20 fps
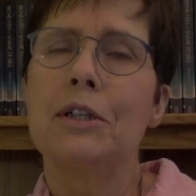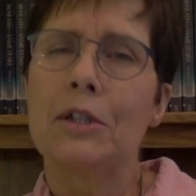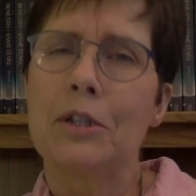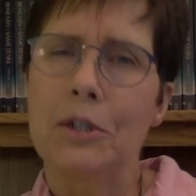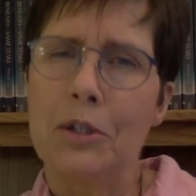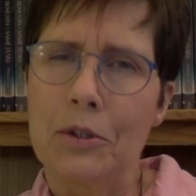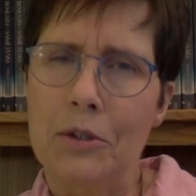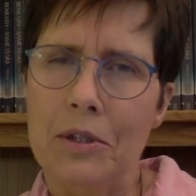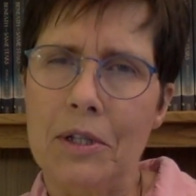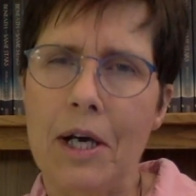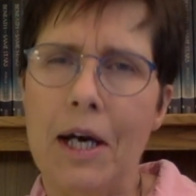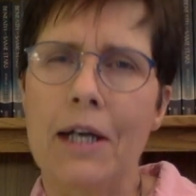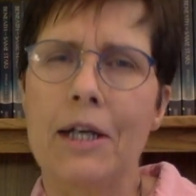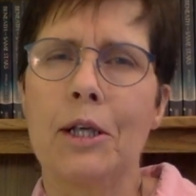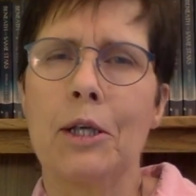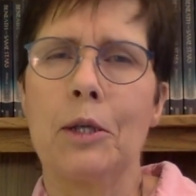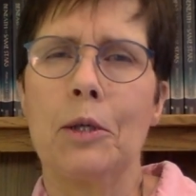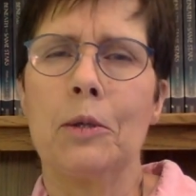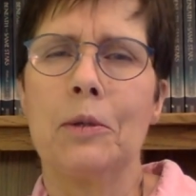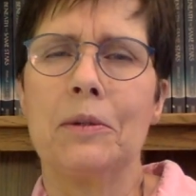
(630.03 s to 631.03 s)
you're not
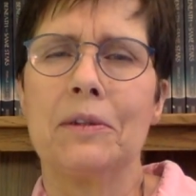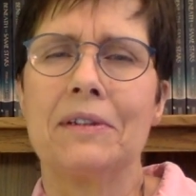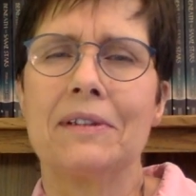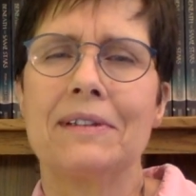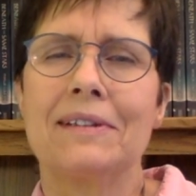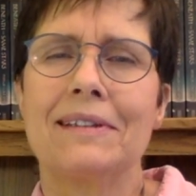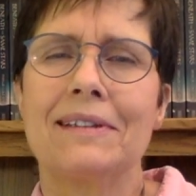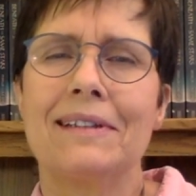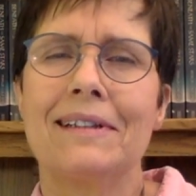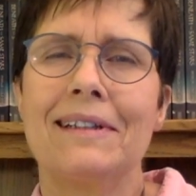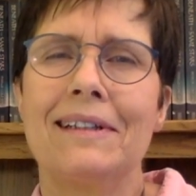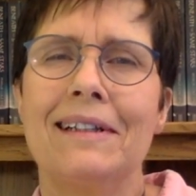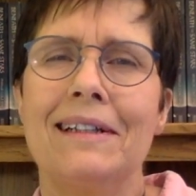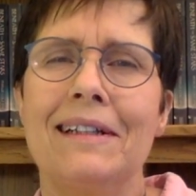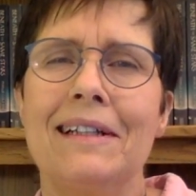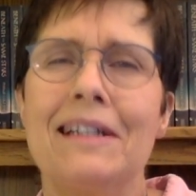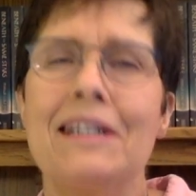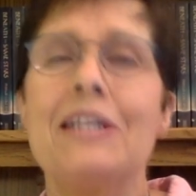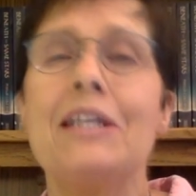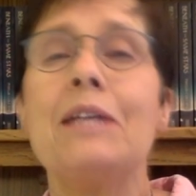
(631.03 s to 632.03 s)
alone.
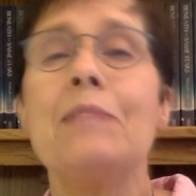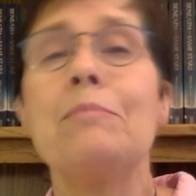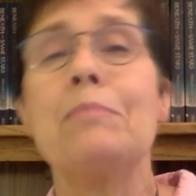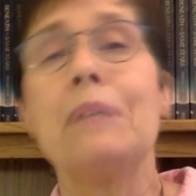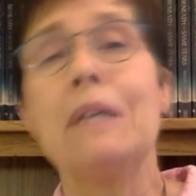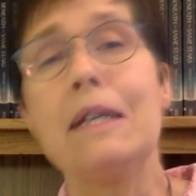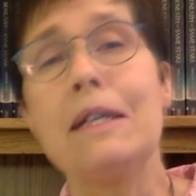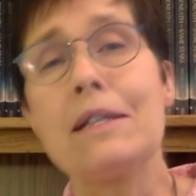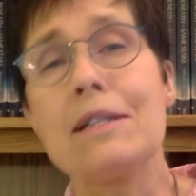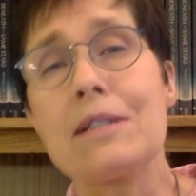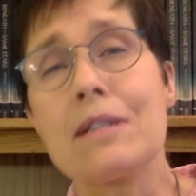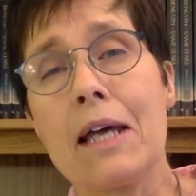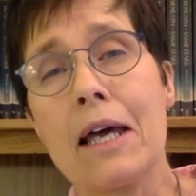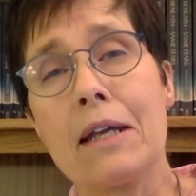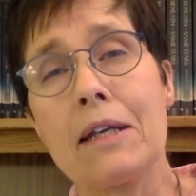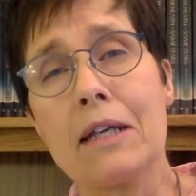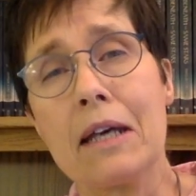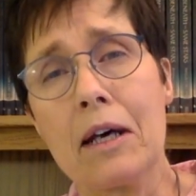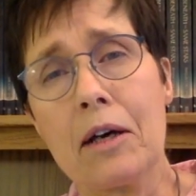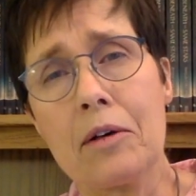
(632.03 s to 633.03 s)
Deep peace
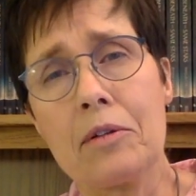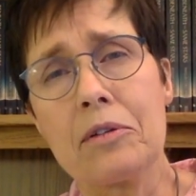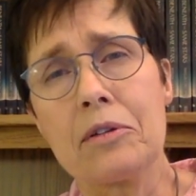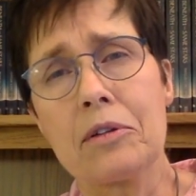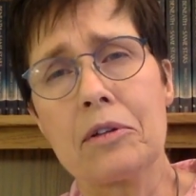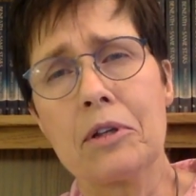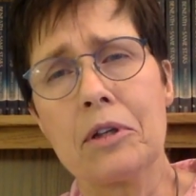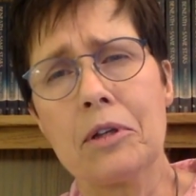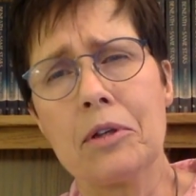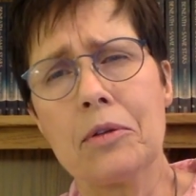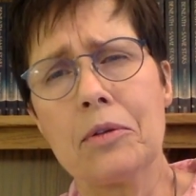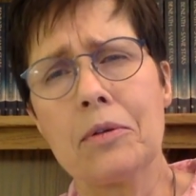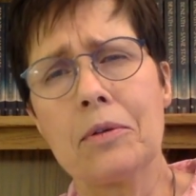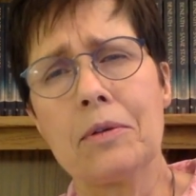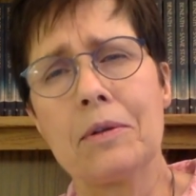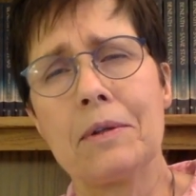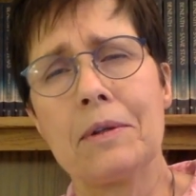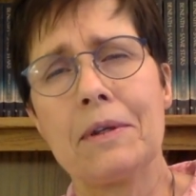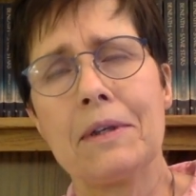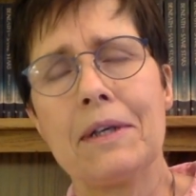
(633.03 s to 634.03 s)
and health to you.
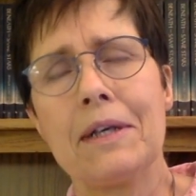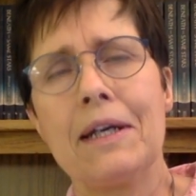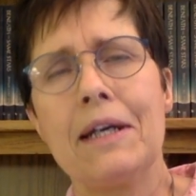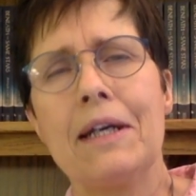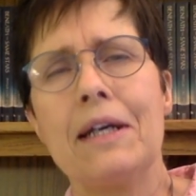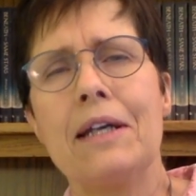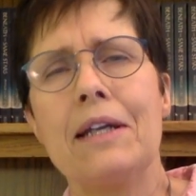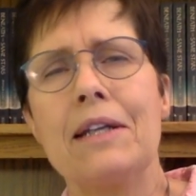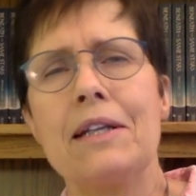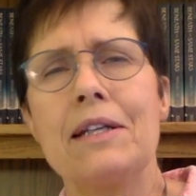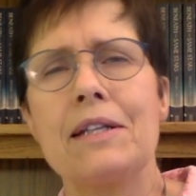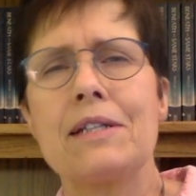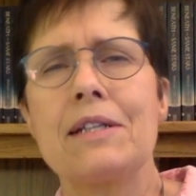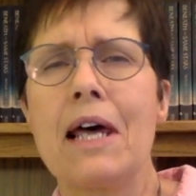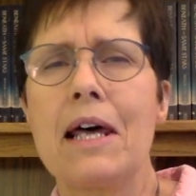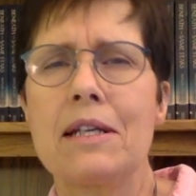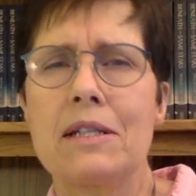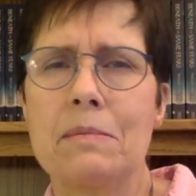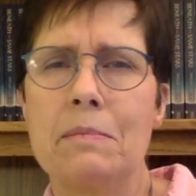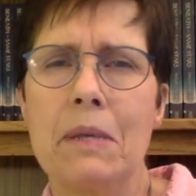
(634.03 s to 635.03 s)
This
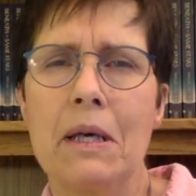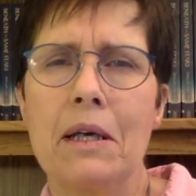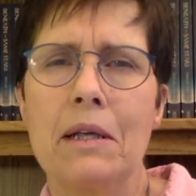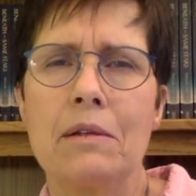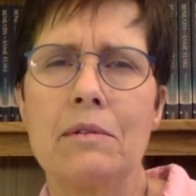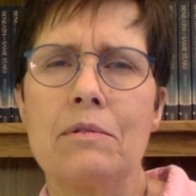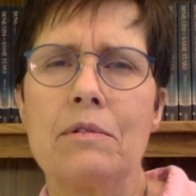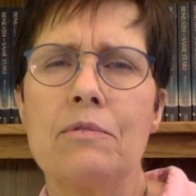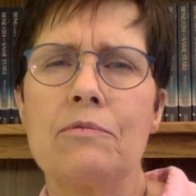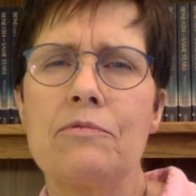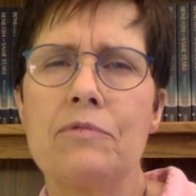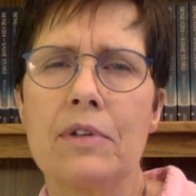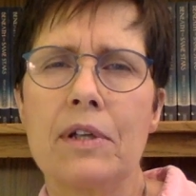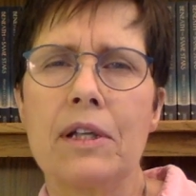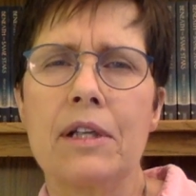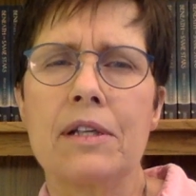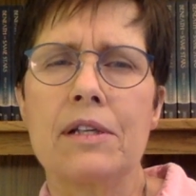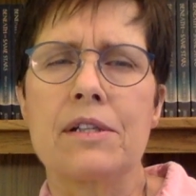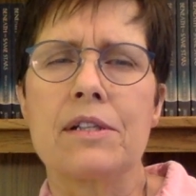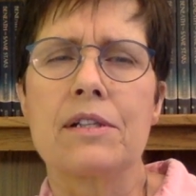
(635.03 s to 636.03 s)
has been
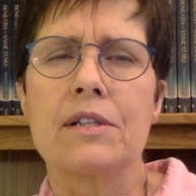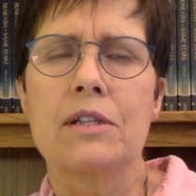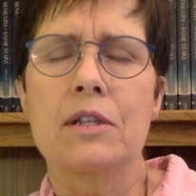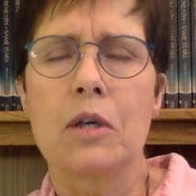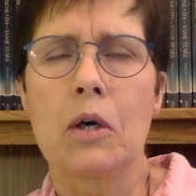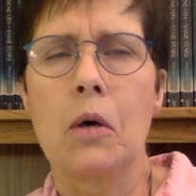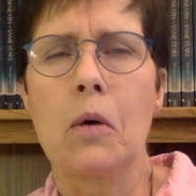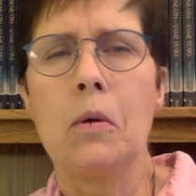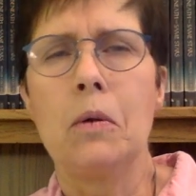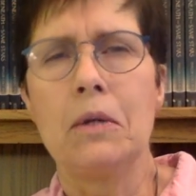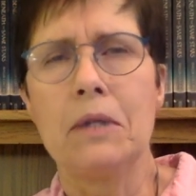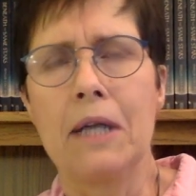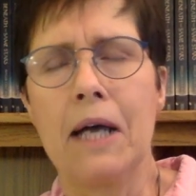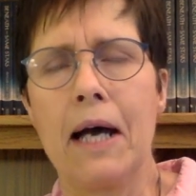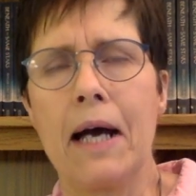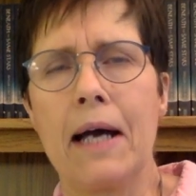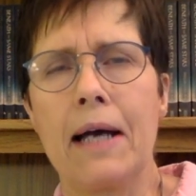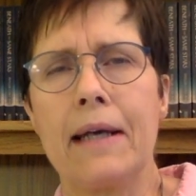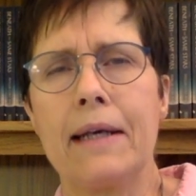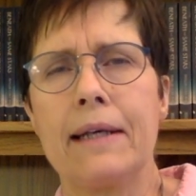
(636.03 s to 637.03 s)
Phyllis
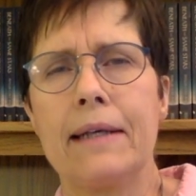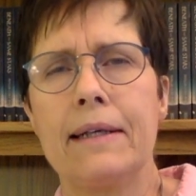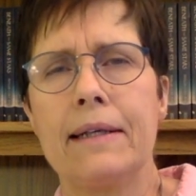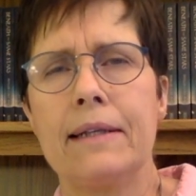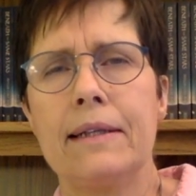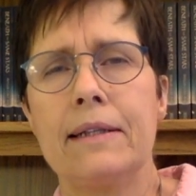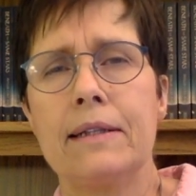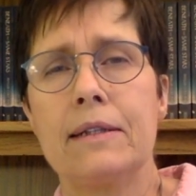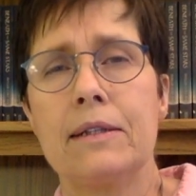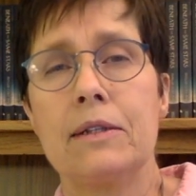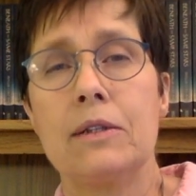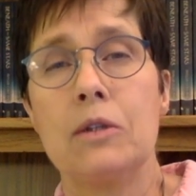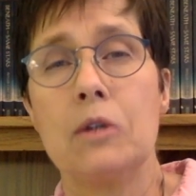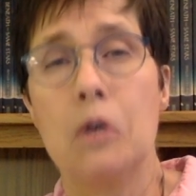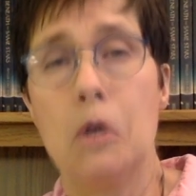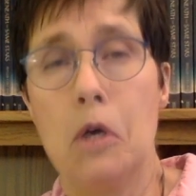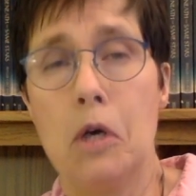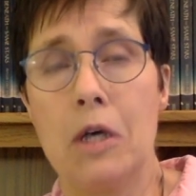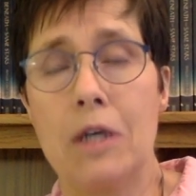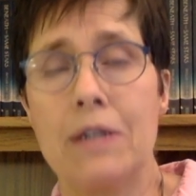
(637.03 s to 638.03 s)
Cole-Dai
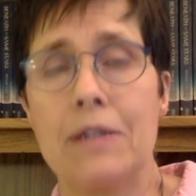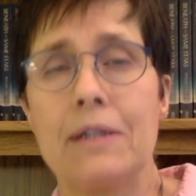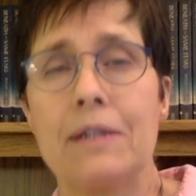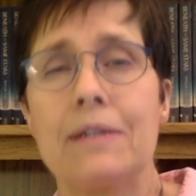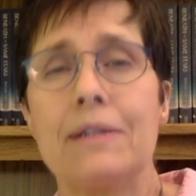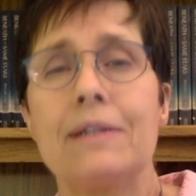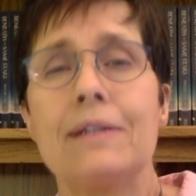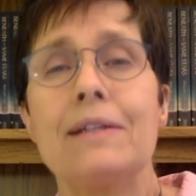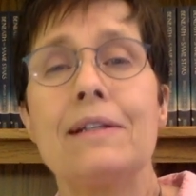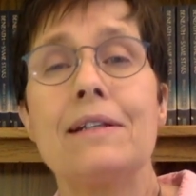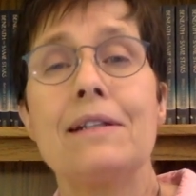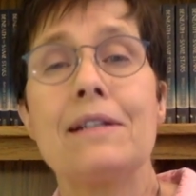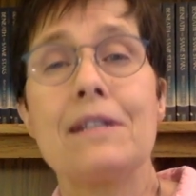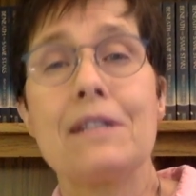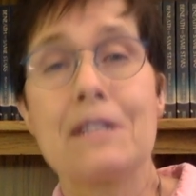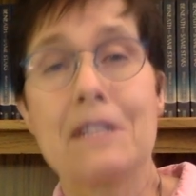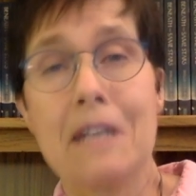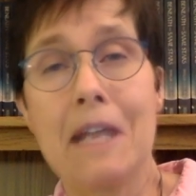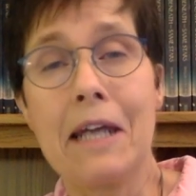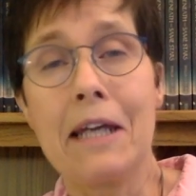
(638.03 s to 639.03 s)
on
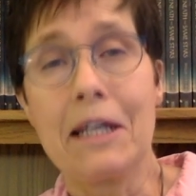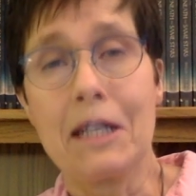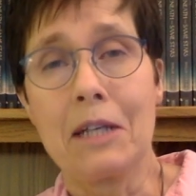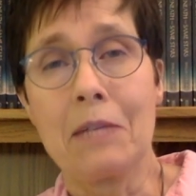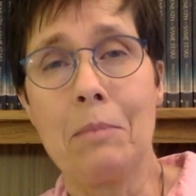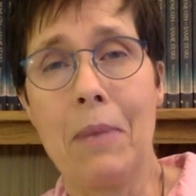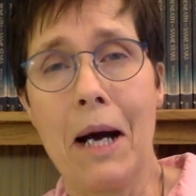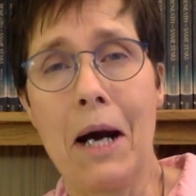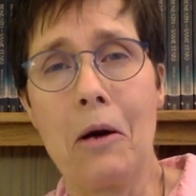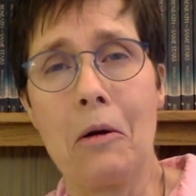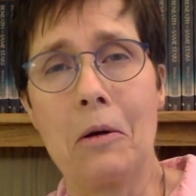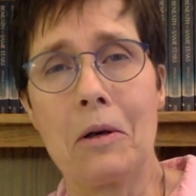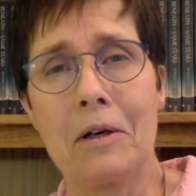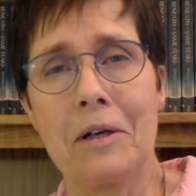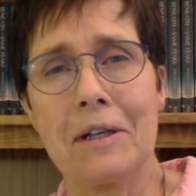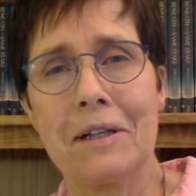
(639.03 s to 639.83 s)
Staying Power.